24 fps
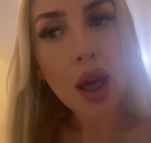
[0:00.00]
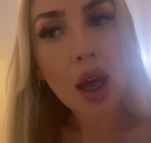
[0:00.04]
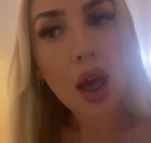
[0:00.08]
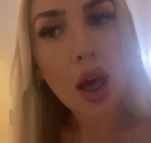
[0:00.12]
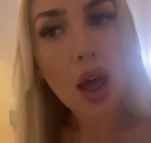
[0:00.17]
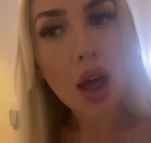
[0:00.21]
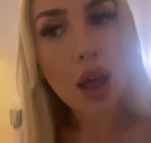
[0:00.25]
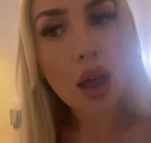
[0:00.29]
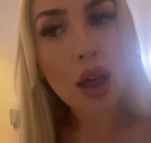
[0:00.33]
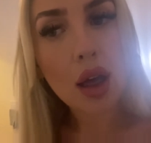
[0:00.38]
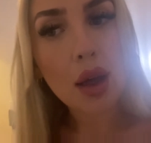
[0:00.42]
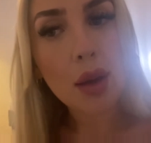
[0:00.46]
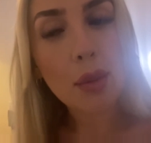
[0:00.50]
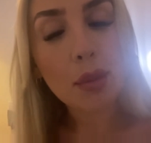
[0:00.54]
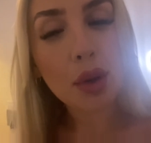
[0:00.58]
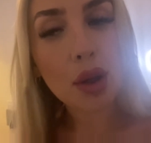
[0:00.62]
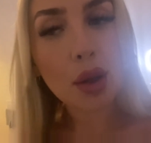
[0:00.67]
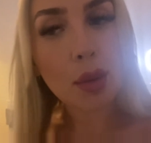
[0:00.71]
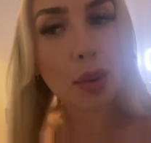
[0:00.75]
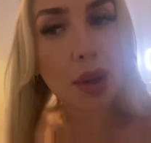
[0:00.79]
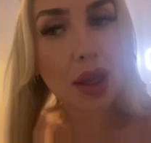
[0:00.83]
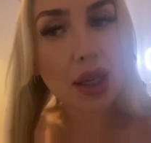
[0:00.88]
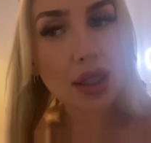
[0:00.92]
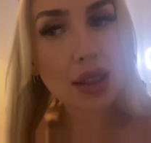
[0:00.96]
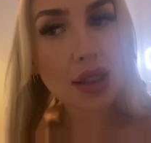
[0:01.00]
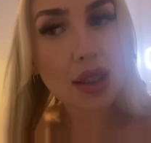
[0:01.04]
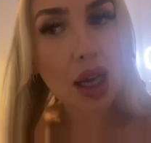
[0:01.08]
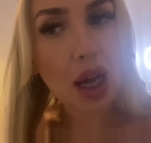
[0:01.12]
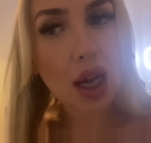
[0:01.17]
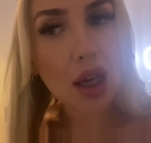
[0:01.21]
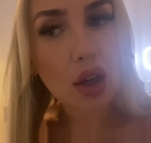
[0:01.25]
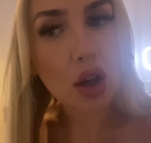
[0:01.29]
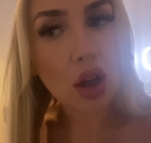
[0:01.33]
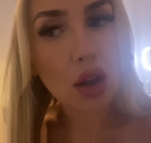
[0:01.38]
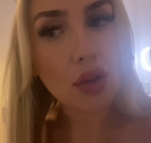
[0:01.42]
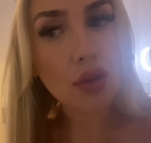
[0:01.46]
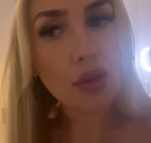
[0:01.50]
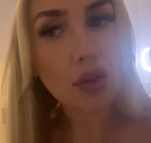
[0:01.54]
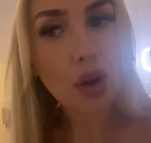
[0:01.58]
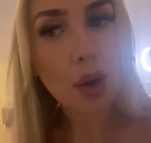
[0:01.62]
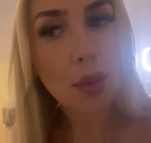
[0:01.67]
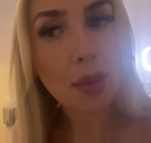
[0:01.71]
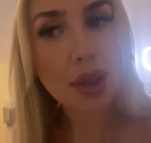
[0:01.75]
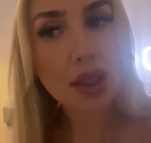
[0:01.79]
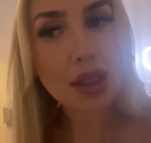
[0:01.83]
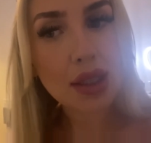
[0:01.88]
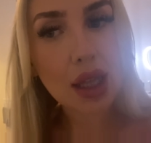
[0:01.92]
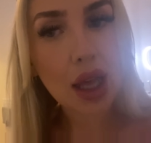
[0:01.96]
Um, but the place that I got them
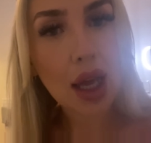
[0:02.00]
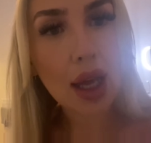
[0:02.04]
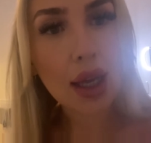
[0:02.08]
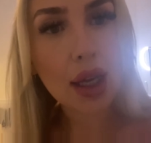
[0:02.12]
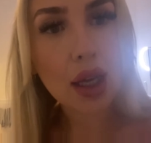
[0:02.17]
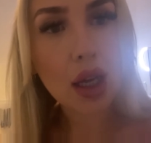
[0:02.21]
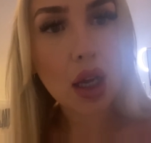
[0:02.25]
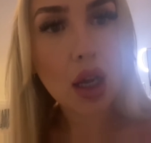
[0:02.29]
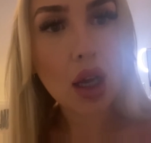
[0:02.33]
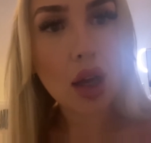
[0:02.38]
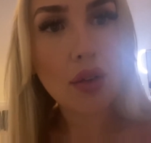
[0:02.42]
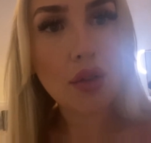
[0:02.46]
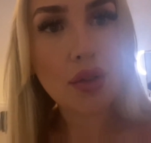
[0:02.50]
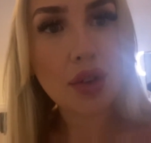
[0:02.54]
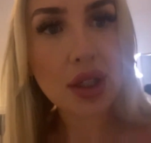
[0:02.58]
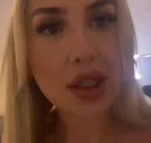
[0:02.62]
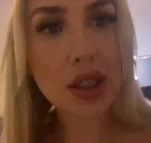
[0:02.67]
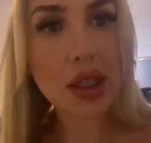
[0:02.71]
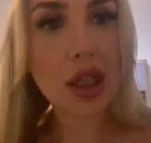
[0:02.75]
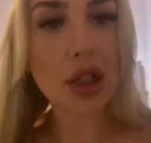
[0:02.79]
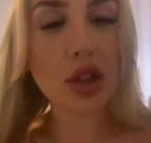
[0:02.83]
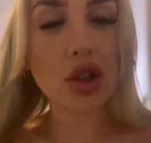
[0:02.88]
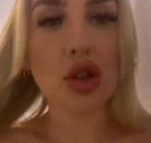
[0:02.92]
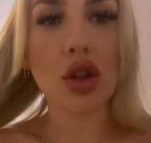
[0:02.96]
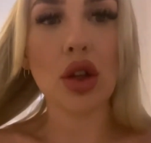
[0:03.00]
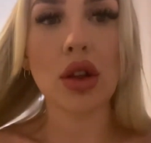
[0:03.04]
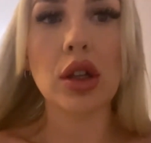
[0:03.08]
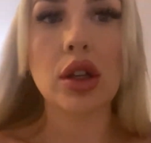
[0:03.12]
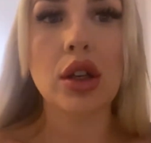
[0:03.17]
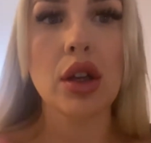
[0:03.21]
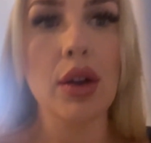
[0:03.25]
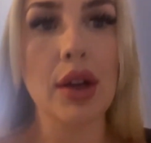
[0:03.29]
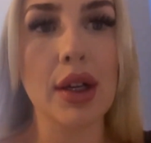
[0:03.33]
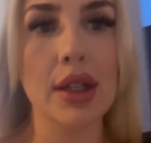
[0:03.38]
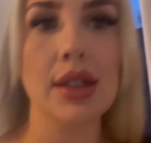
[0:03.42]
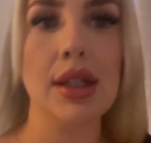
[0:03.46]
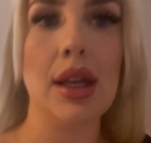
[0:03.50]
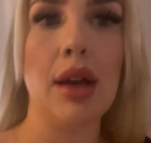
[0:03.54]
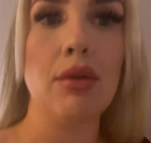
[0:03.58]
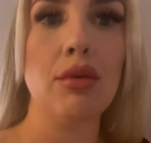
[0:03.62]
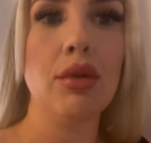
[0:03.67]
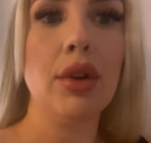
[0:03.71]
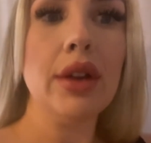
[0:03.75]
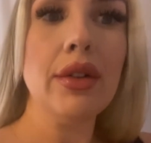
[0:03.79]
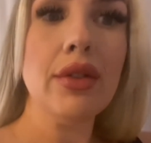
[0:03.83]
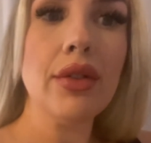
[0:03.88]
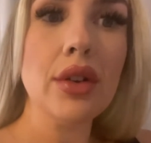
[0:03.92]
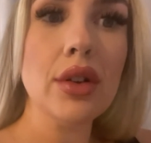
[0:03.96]
from is like vintage, so they don't accept
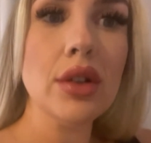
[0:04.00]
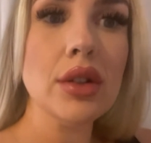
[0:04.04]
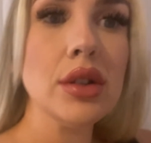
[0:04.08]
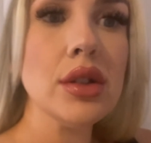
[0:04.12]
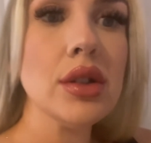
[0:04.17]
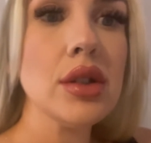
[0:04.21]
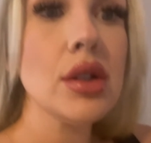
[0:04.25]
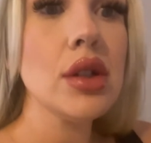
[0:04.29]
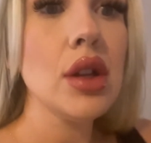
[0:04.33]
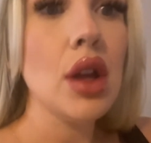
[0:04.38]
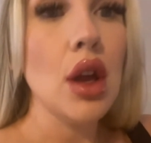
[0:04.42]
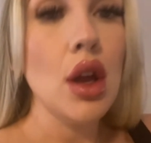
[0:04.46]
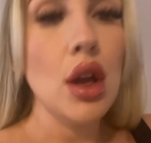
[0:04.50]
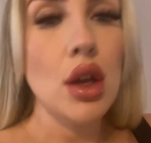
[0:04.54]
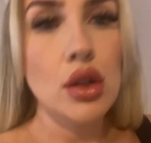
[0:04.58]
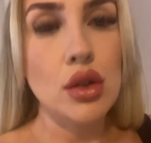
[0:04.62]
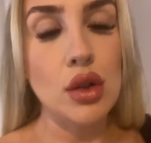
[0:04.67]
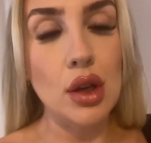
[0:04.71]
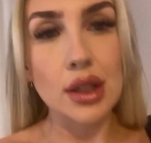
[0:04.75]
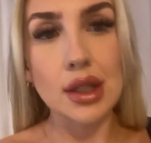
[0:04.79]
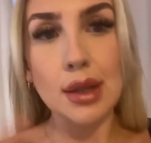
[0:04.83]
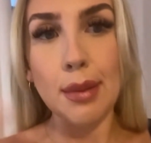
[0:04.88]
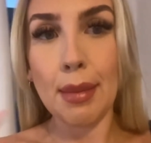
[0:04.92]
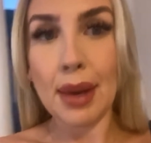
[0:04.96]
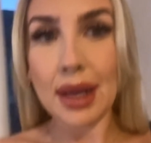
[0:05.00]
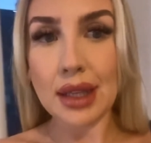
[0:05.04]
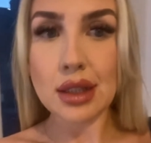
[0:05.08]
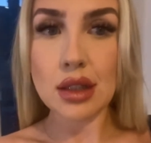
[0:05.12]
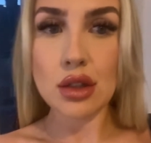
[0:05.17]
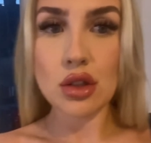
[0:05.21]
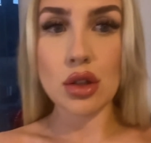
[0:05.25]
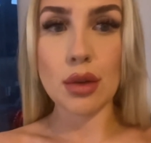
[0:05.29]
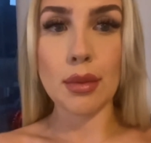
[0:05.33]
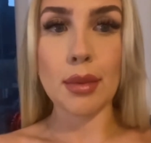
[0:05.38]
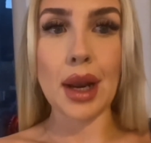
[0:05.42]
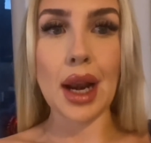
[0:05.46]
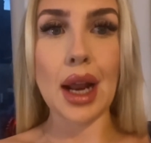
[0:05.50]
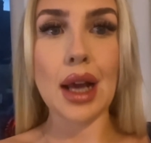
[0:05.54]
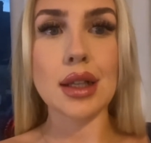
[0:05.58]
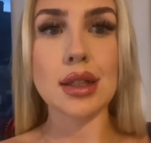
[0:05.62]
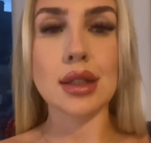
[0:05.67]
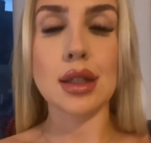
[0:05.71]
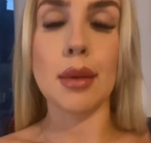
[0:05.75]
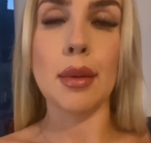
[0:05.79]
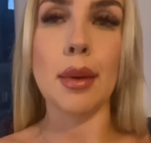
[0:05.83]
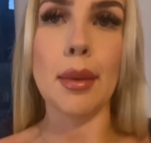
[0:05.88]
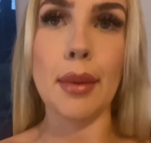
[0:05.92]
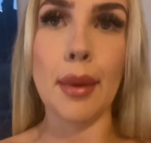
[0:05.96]
refunds. So I had to message them and ask
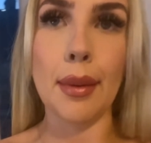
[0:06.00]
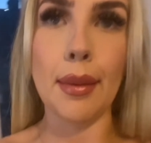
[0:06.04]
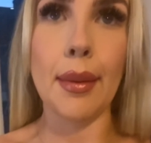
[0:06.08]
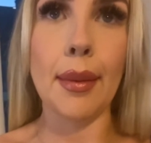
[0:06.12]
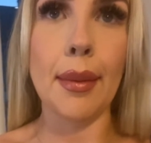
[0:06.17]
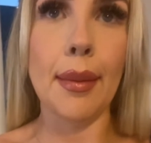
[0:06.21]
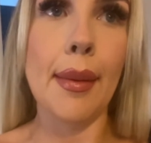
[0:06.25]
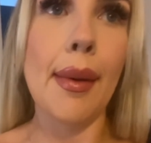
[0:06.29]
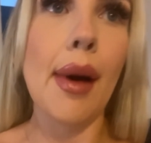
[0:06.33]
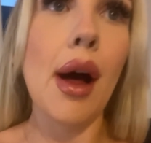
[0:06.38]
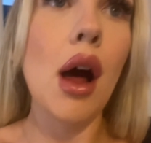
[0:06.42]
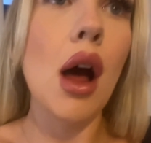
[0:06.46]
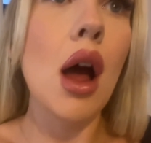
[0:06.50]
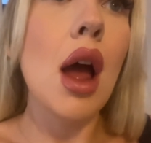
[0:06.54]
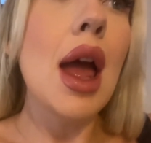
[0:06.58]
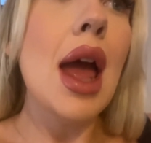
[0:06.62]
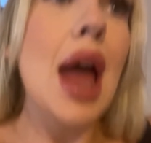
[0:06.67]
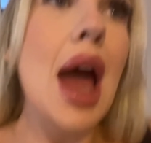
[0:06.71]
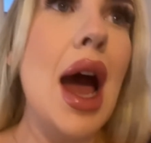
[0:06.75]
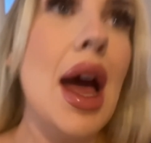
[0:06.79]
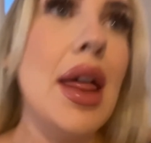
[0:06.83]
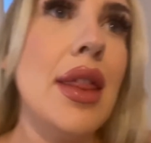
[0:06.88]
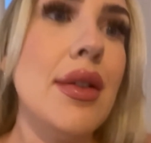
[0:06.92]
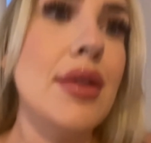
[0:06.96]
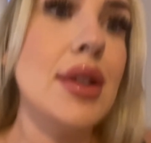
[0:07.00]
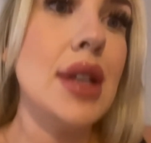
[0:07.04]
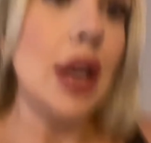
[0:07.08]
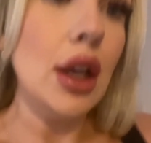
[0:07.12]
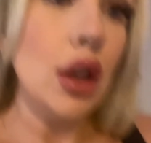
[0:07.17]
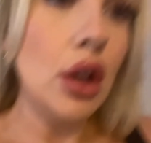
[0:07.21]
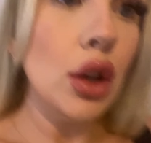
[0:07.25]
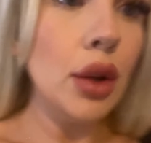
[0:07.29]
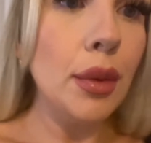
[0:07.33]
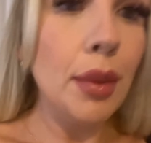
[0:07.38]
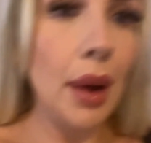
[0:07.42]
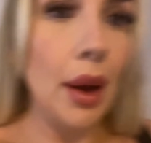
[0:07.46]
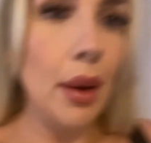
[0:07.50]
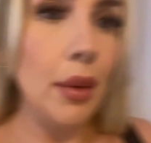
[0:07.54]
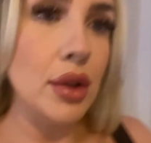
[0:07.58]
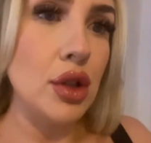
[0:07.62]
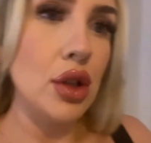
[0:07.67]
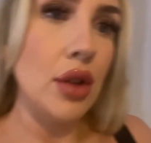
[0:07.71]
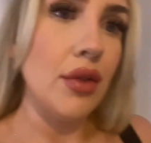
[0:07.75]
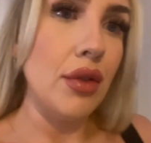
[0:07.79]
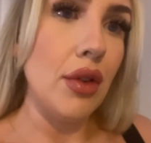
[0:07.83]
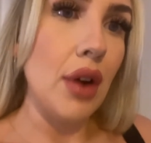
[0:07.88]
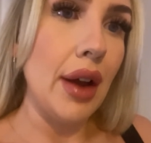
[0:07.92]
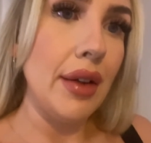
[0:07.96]
them blah, blah, blah, blah. And they've sent a new pair, which
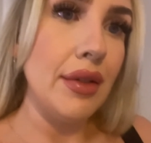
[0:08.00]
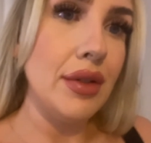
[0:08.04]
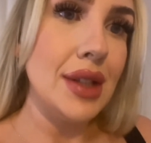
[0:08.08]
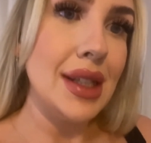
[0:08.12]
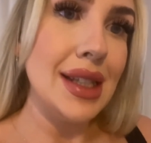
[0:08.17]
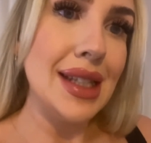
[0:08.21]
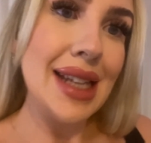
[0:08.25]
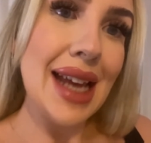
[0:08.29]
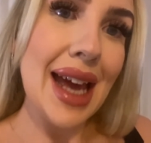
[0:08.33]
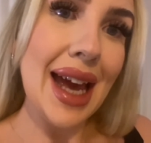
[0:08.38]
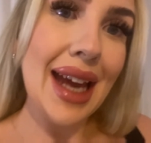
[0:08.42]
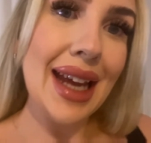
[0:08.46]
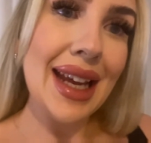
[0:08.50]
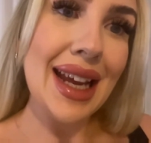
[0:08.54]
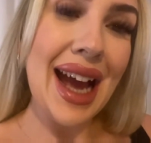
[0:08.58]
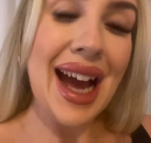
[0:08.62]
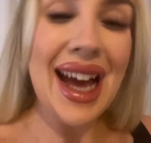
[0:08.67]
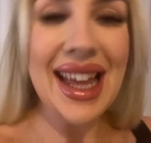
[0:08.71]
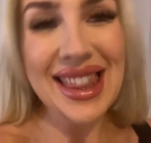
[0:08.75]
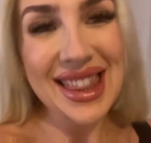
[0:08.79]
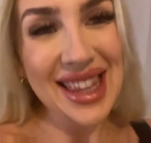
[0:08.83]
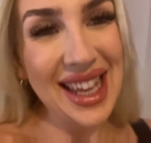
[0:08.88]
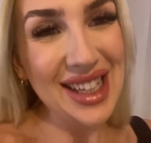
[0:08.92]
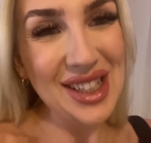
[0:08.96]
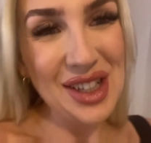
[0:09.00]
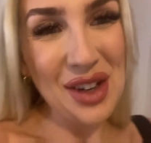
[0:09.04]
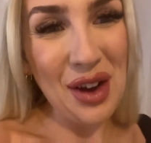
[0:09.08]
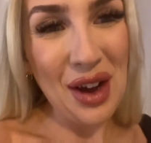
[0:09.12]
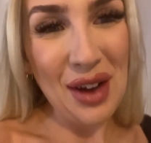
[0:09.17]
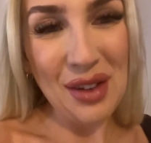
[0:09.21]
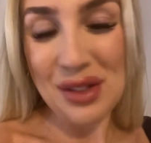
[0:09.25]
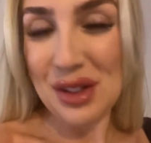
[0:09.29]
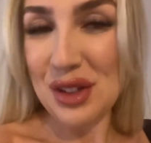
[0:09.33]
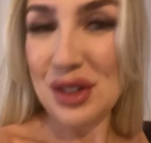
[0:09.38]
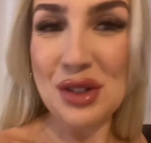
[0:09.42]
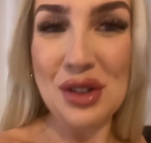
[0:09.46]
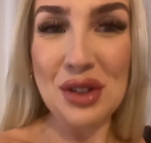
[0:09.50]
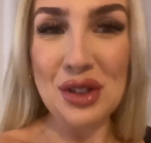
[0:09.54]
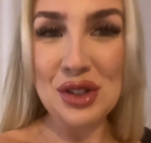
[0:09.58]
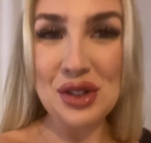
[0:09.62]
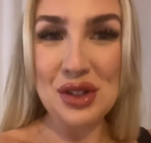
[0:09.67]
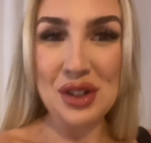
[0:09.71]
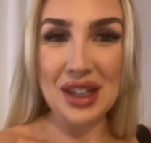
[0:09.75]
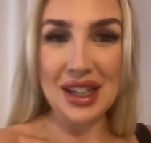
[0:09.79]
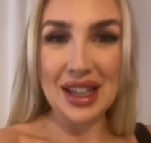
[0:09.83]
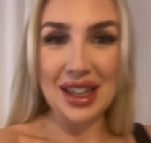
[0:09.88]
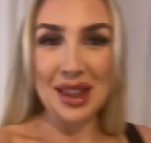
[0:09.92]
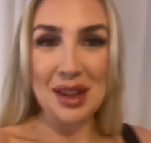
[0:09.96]
have arrived today, and they don't have the
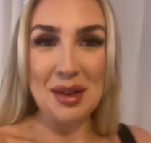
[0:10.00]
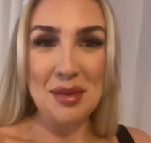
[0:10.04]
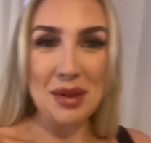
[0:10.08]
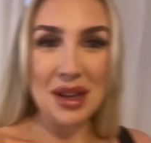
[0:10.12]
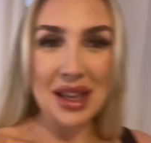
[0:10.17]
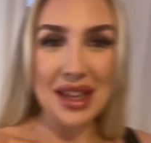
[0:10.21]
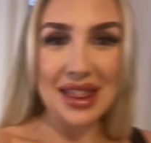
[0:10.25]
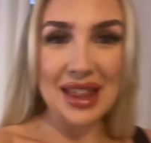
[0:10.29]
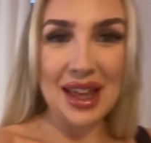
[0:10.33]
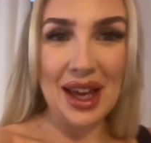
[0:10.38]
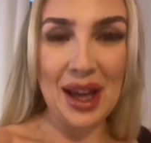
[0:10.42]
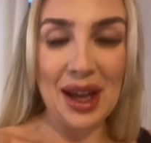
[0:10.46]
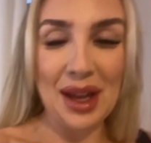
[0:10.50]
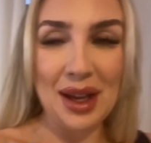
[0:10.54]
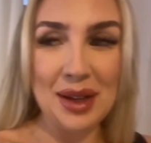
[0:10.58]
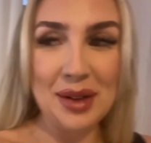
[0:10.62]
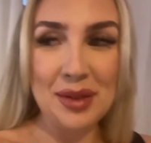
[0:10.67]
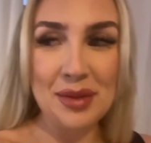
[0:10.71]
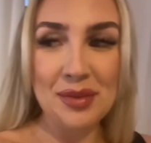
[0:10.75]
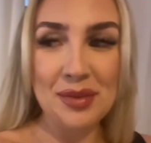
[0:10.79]
drawstring in them either.